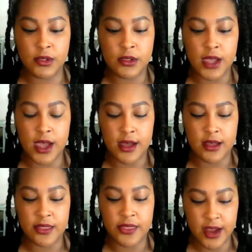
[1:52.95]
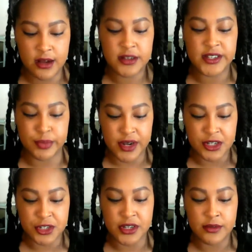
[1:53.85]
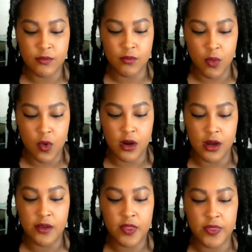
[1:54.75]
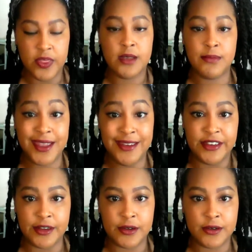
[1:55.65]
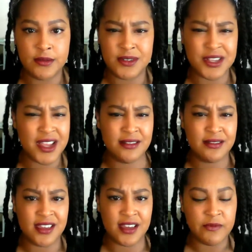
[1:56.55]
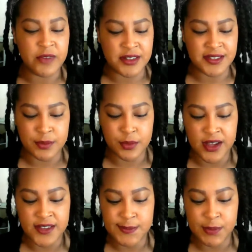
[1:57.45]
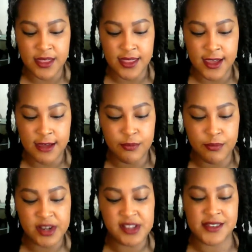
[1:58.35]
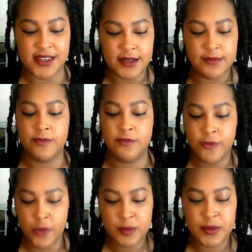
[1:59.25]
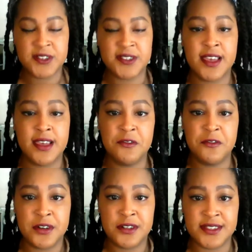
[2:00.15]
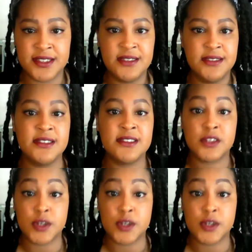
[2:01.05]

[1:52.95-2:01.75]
their depression more than men do, which I don't think I'm very surprised by that, but it's a 4% versus